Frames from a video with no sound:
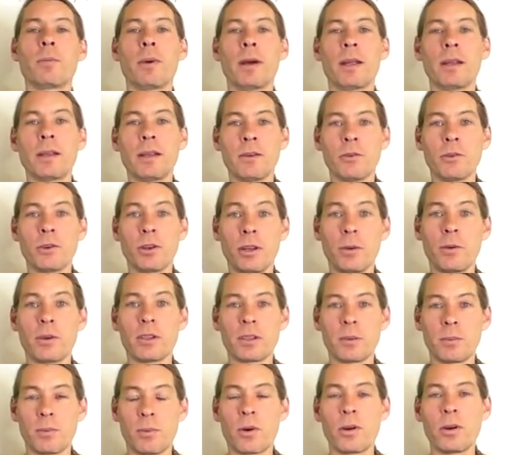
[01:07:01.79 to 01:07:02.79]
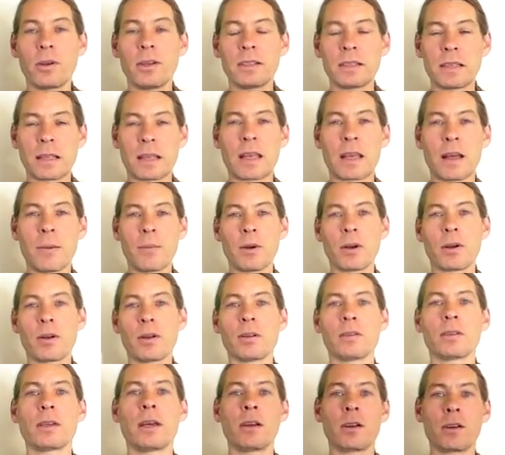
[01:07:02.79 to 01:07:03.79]
but really what's important is the
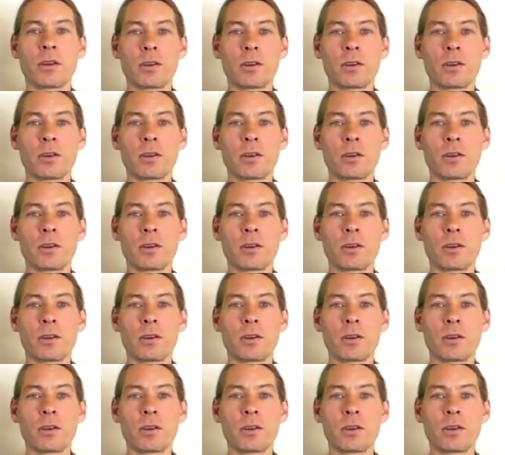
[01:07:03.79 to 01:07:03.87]
chemicals that are